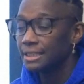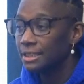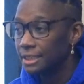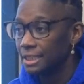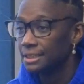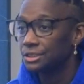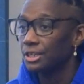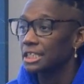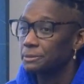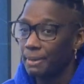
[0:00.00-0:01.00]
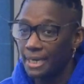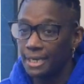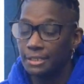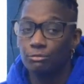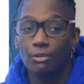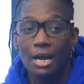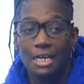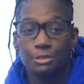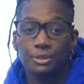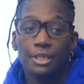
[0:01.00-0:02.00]
looking to expand and
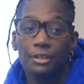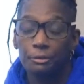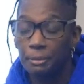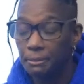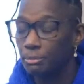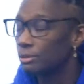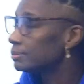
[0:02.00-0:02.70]
rise with other people